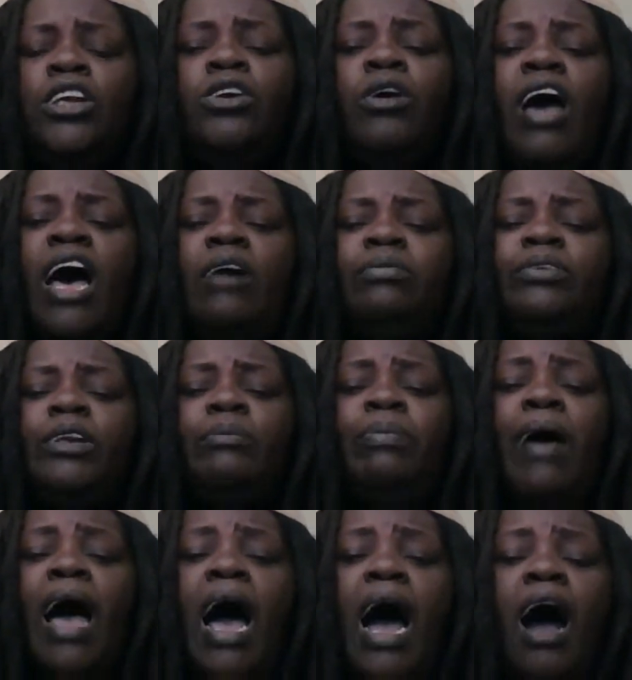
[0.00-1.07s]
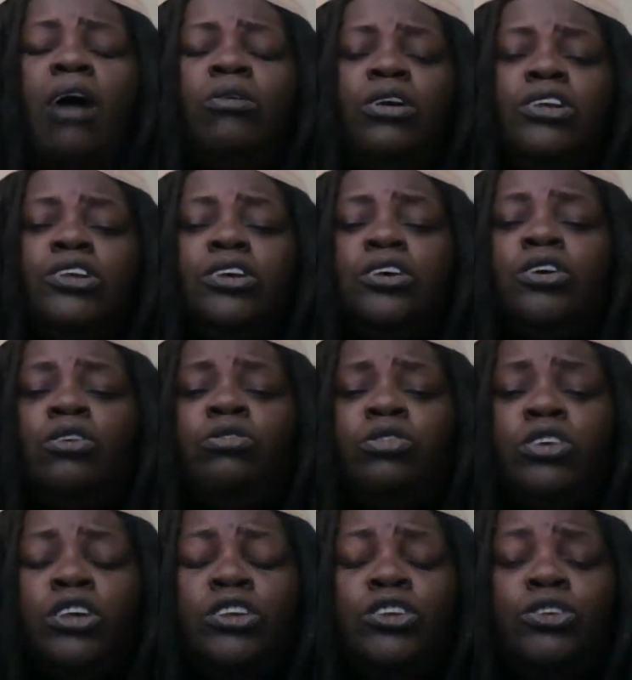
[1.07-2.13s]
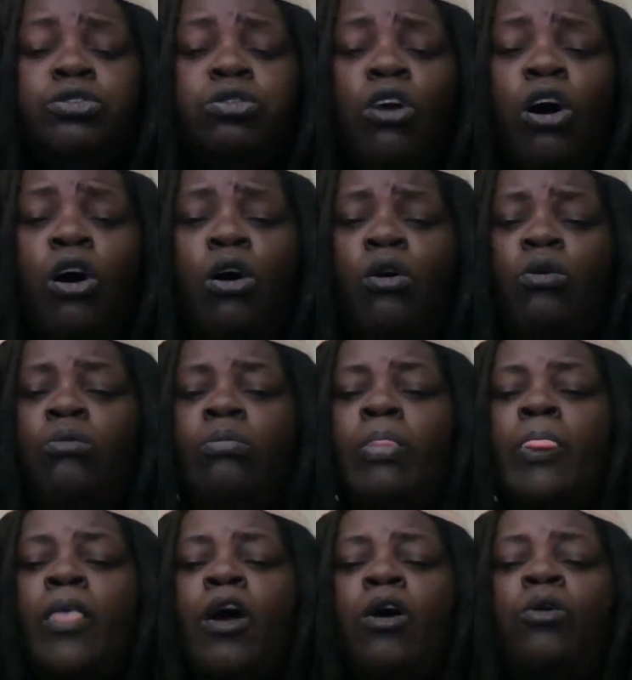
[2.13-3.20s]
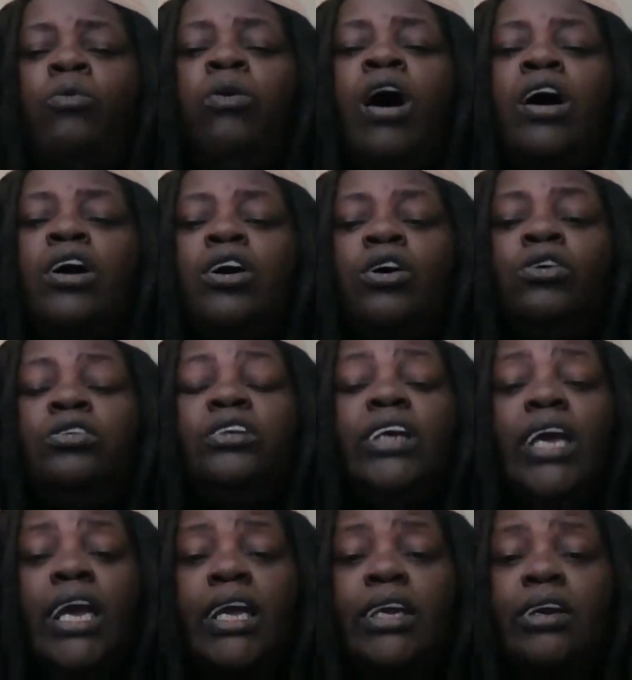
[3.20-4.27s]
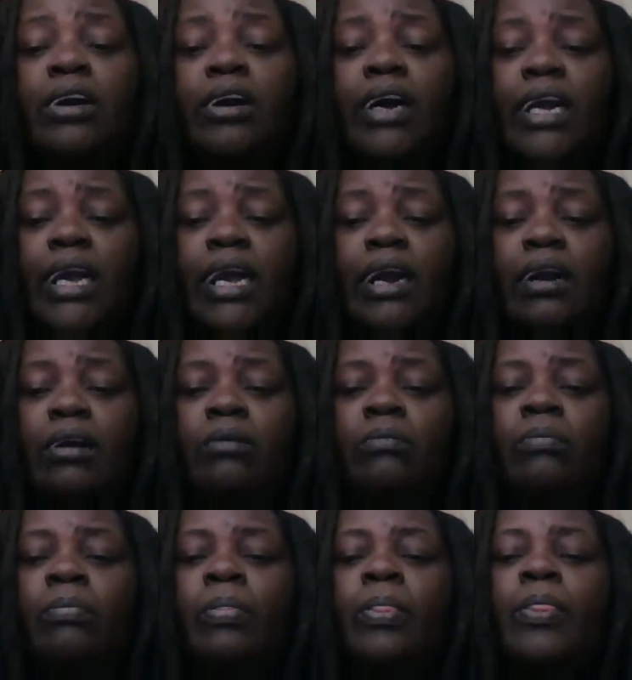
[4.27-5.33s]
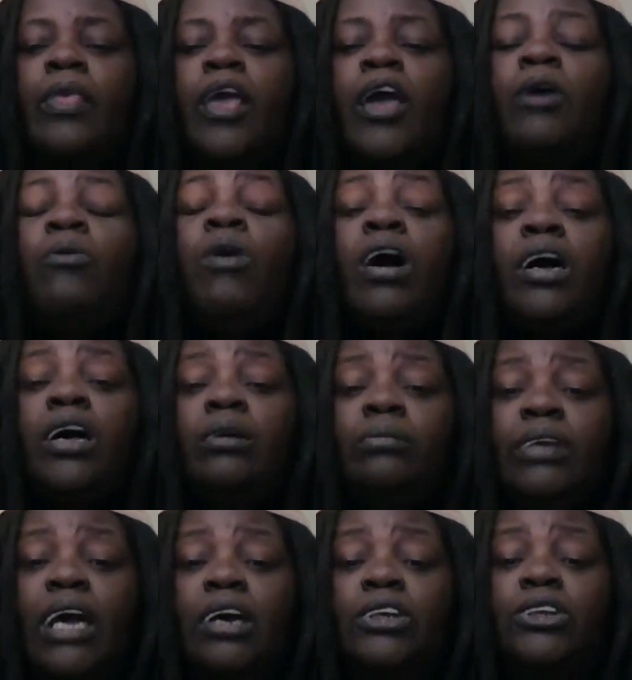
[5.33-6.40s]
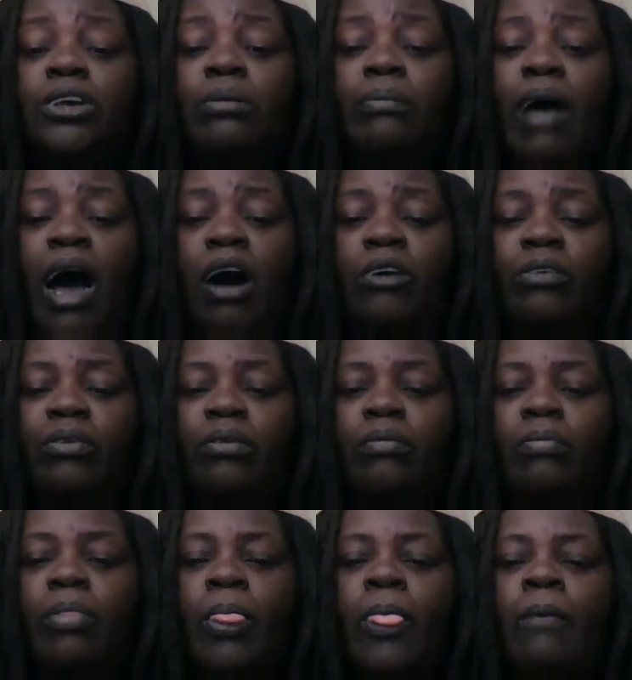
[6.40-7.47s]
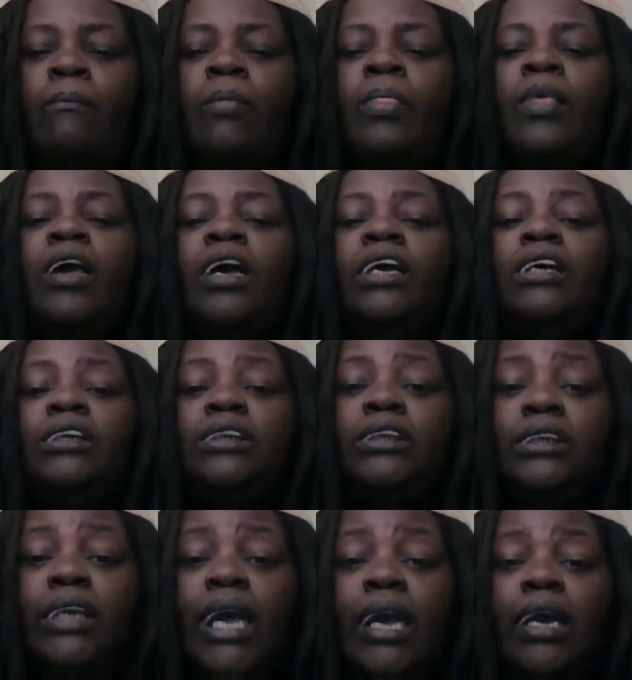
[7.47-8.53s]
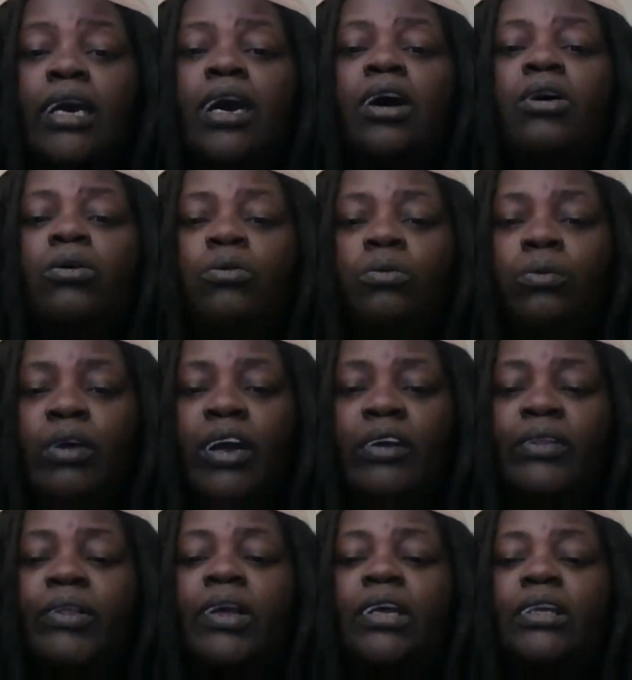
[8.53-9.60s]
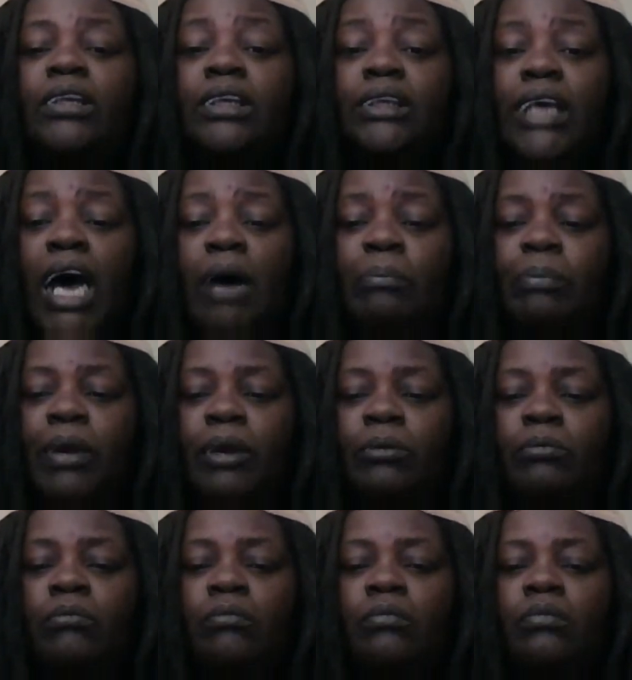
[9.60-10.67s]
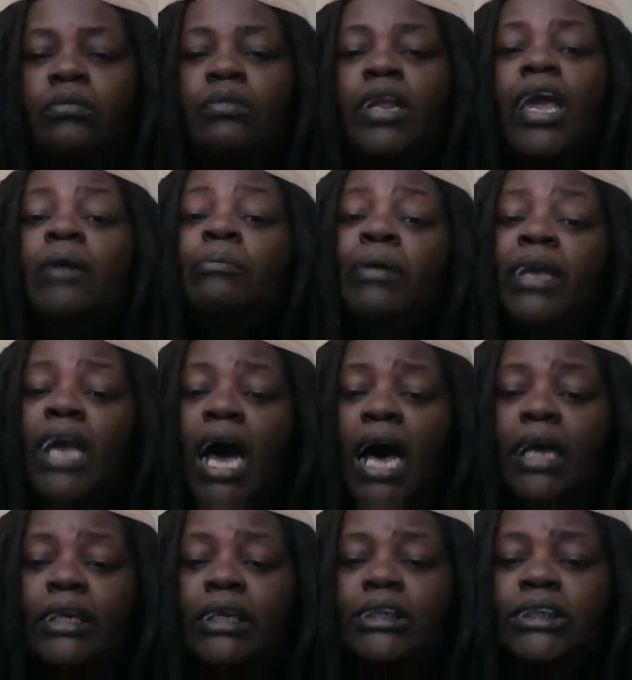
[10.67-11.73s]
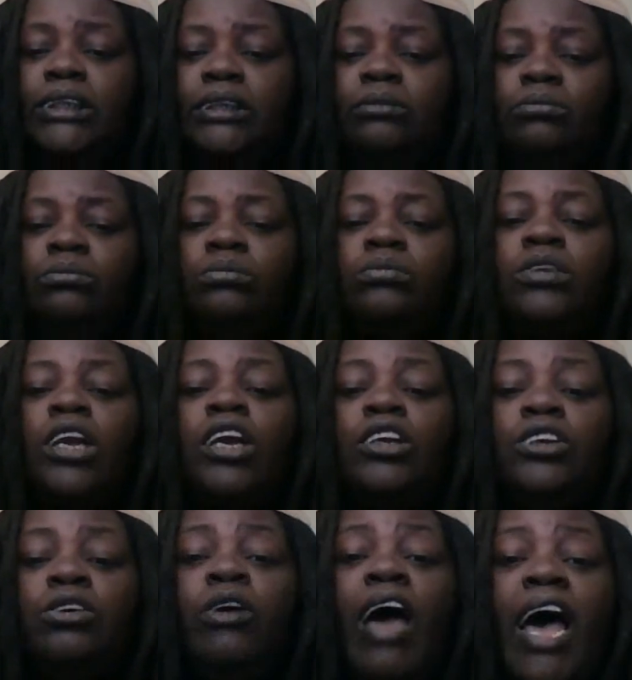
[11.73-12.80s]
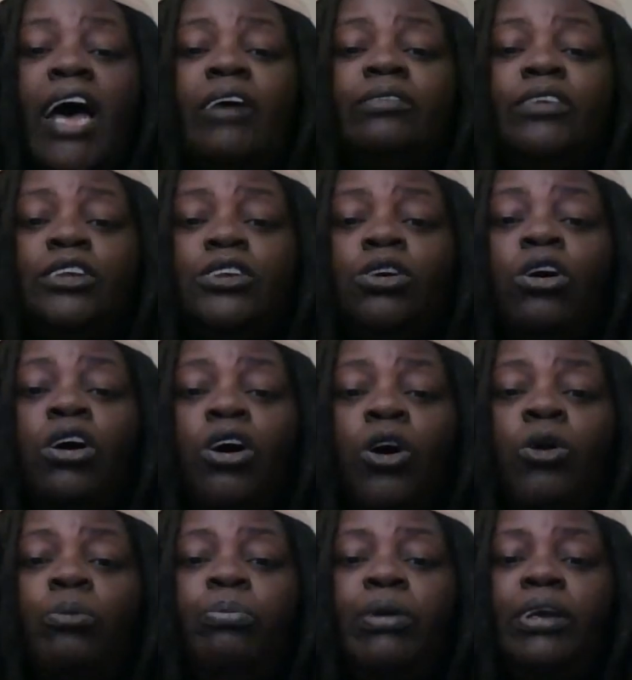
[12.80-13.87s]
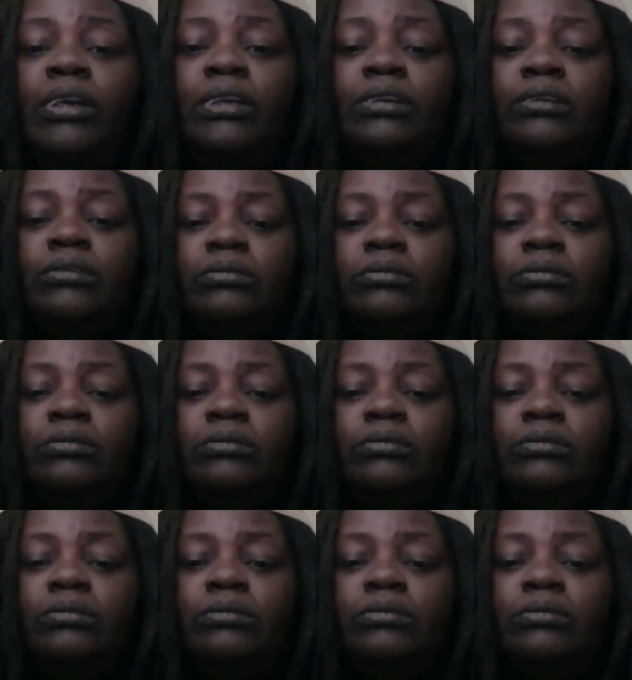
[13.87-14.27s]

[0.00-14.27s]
You have the power to control what goes in your ear and what comes out your mouth. Stick with the topic and be honest. You have the door open.